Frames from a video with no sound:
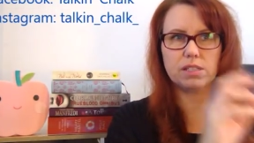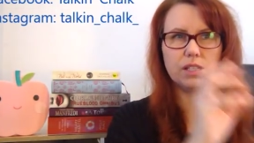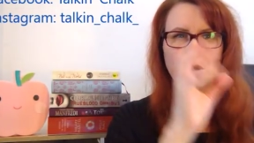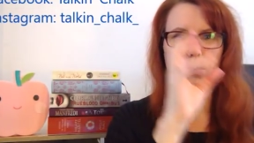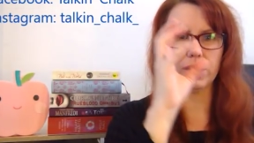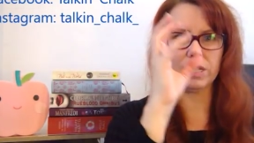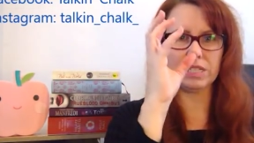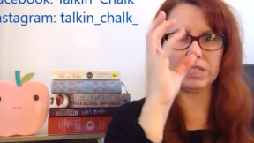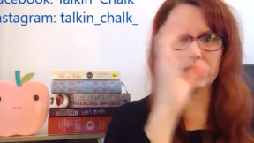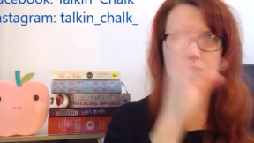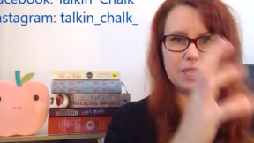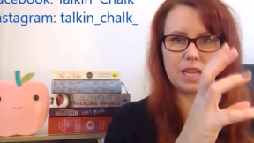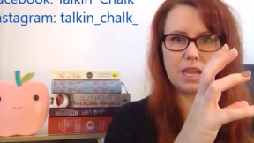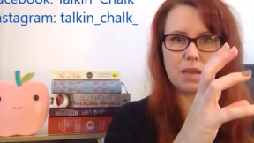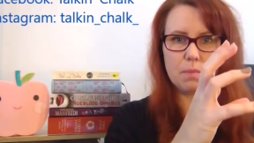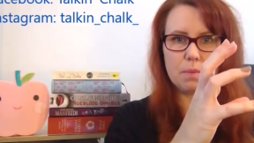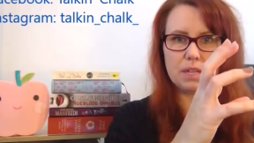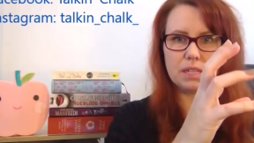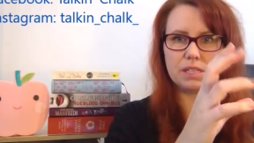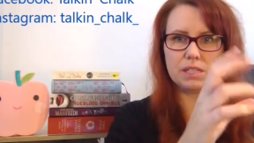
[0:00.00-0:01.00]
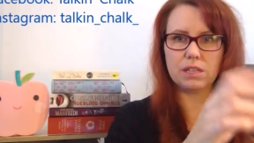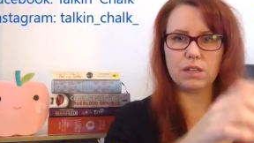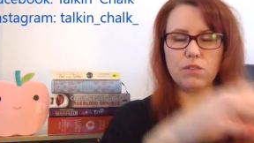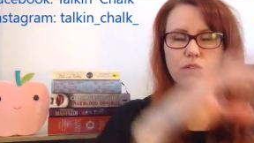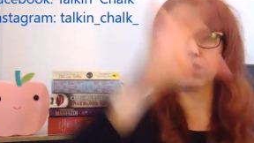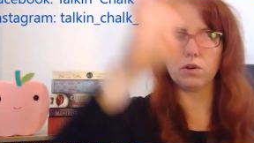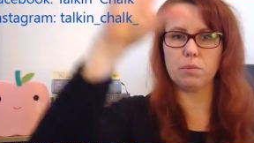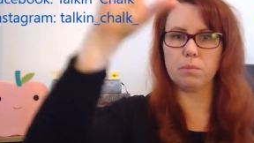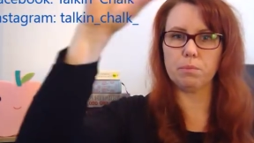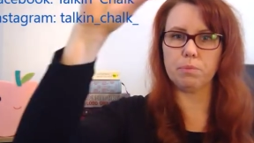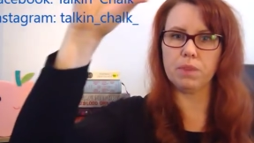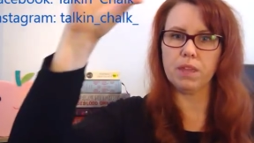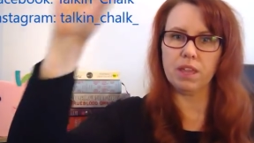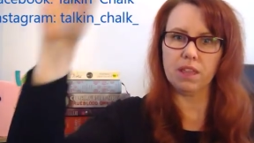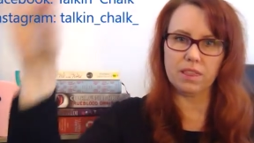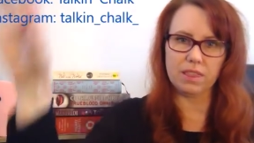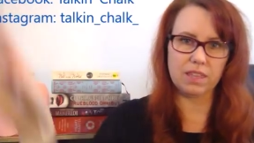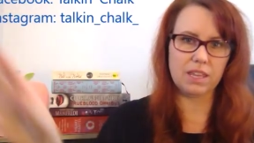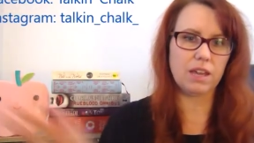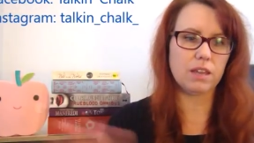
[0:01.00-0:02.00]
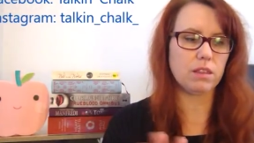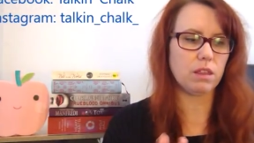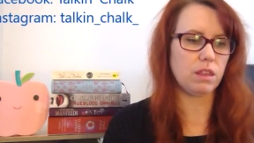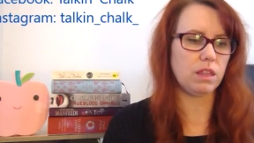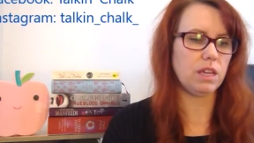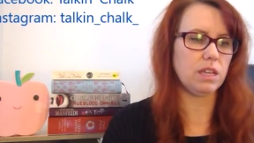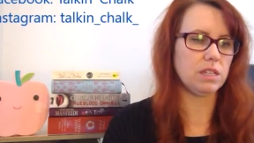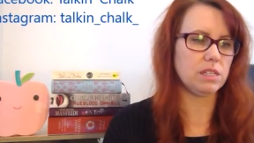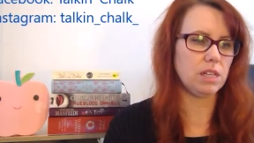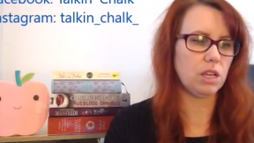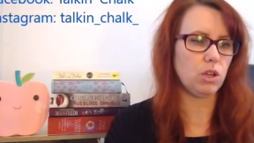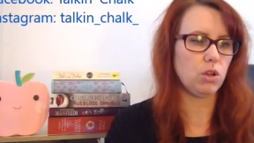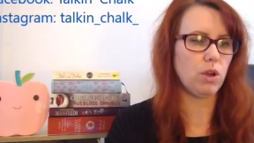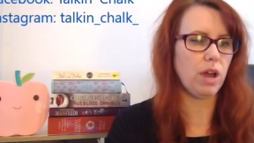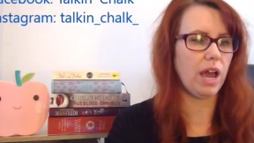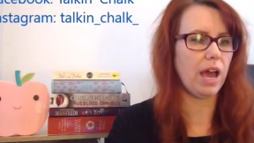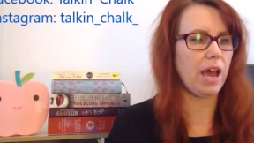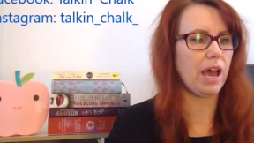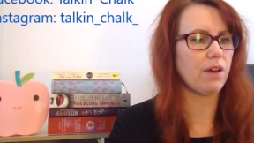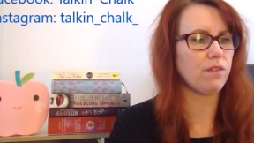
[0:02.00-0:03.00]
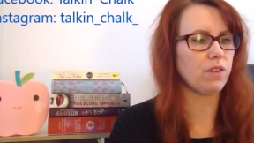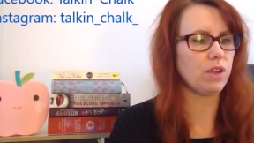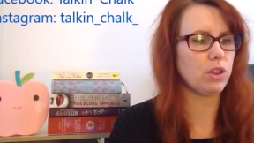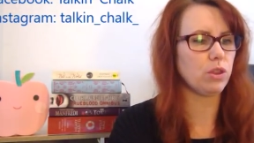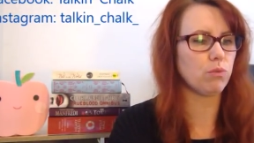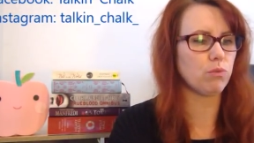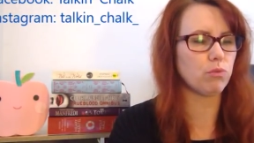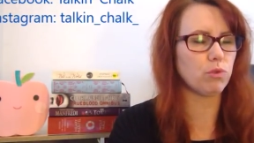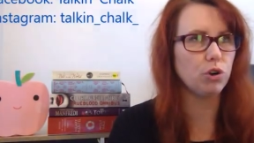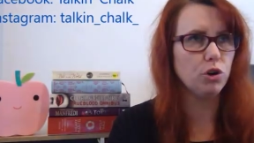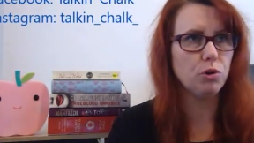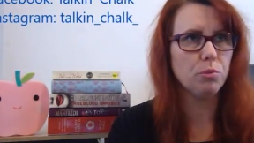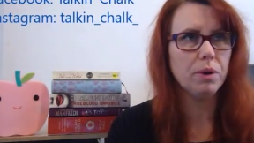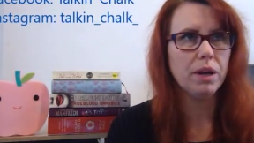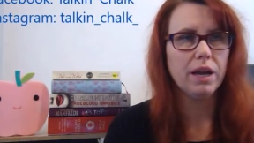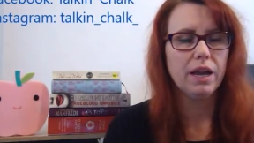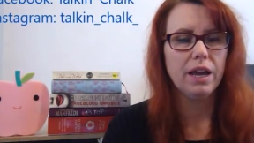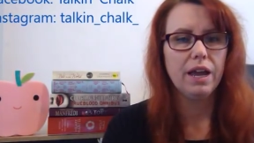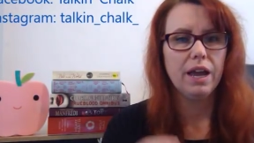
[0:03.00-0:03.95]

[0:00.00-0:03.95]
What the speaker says: So it segments it from the other things that you have in the room.